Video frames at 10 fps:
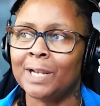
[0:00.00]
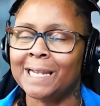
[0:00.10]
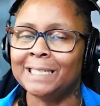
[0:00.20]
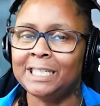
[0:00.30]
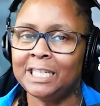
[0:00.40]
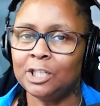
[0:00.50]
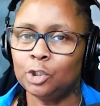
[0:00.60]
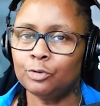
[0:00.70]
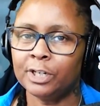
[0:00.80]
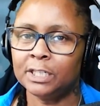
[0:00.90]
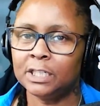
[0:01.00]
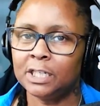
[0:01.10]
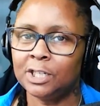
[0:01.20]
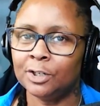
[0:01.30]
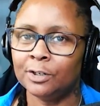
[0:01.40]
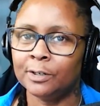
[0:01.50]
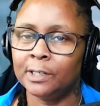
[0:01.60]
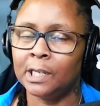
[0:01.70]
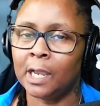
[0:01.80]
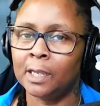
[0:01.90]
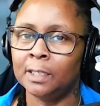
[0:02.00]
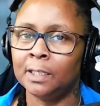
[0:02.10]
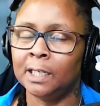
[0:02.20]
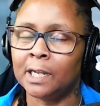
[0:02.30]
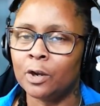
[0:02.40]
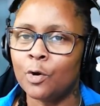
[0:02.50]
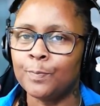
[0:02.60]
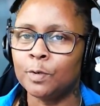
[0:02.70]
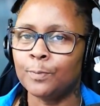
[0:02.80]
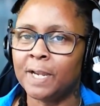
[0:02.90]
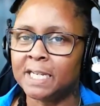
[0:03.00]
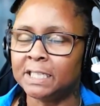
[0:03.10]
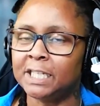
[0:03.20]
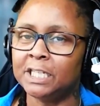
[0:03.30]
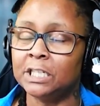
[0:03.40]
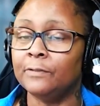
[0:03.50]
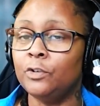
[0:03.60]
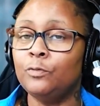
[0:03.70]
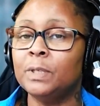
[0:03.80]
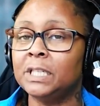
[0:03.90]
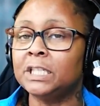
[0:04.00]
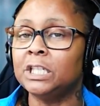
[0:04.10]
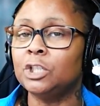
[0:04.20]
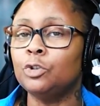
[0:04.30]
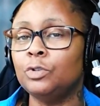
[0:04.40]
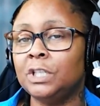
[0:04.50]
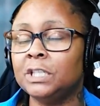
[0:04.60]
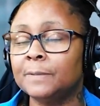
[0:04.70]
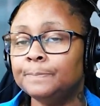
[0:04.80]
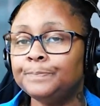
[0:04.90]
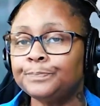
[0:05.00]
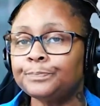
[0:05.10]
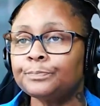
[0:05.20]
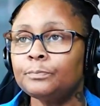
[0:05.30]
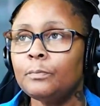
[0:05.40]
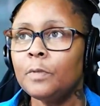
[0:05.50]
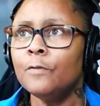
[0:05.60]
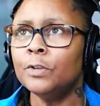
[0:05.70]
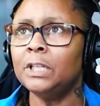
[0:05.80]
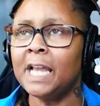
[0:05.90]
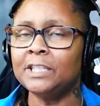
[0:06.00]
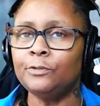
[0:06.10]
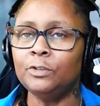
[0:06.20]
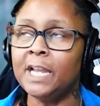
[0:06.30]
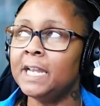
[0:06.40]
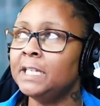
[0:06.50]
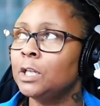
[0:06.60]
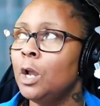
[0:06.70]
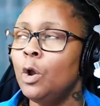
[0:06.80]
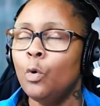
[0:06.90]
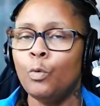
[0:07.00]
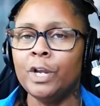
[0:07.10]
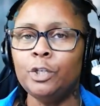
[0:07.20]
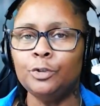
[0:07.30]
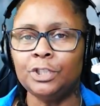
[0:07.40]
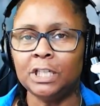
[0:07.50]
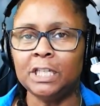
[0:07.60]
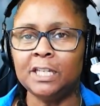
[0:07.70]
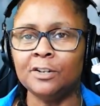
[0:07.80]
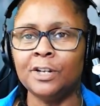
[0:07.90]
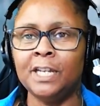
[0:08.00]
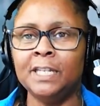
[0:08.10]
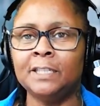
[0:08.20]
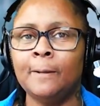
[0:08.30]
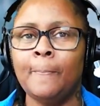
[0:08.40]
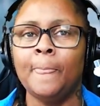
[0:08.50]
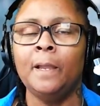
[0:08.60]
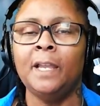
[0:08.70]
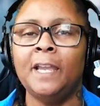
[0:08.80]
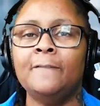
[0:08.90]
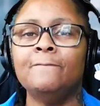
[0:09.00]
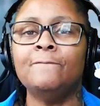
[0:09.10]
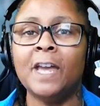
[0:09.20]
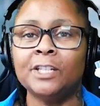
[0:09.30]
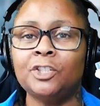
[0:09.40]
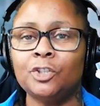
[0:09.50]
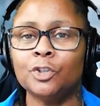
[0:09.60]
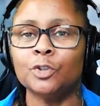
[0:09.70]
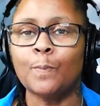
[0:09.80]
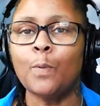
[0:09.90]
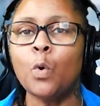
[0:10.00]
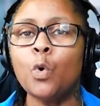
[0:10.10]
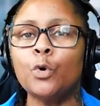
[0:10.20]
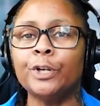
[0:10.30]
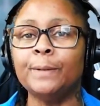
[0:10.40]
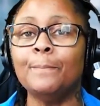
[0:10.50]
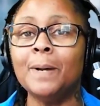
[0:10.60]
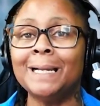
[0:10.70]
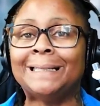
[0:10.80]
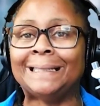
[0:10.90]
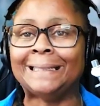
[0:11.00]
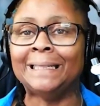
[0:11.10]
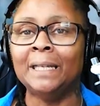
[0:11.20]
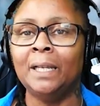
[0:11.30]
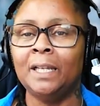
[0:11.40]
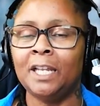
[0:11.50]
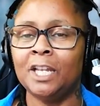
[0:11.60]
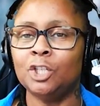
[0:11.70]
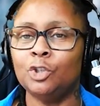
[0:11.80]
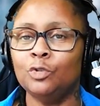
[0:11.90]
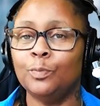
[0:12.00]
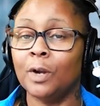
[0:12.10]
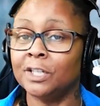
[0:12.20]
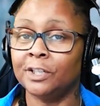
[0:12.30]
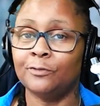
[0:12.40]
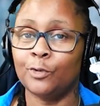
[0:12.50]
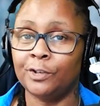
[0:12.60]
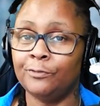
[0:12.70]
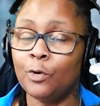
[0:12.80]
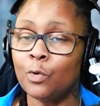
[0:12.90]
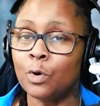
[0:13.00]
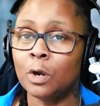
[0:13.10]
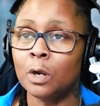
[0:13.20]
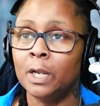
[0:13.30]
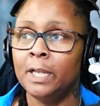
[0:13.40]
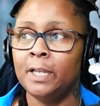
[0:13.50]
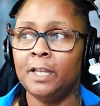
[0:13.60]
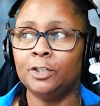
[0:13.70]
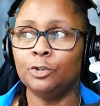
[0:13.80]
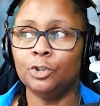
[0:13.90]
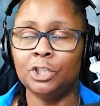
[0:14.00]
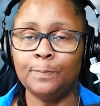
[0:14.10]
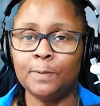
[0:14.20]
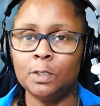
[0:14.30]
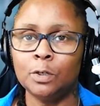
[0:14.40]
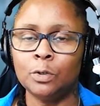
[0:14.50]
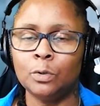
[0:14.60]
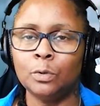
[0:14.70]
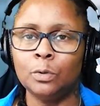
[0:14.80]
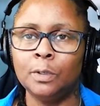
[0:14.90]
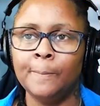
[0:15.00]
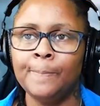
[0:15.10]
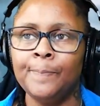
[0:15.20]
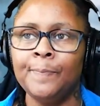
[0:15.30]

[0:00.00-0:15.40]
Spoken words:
But I see the trend here, and I hope you're paying attention. If you've been listening to these for the last few days, what you see here is investors pouring money into Project 44, into Shippeo,